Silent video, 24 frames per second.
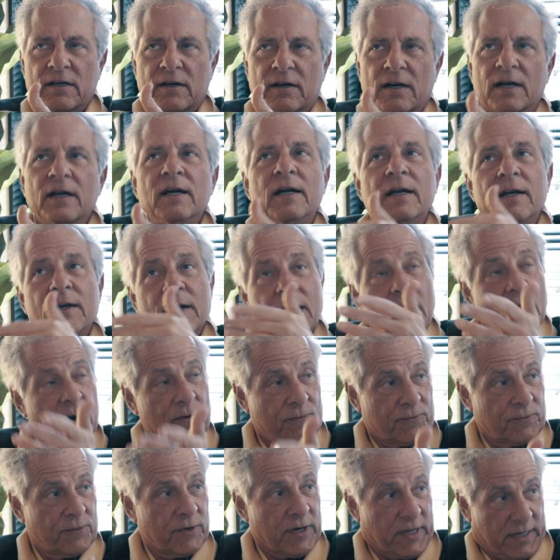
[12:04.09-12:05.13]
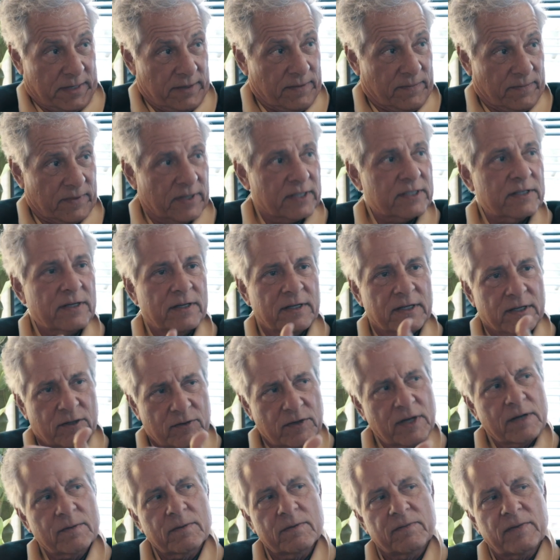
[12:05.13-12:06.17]
are free. It's an
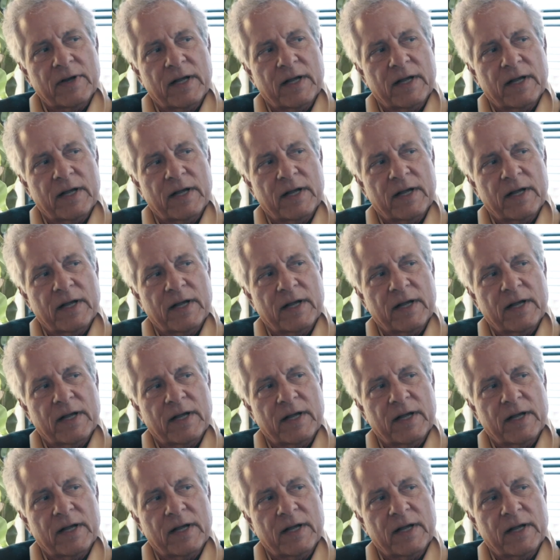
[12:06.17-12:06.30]
incredible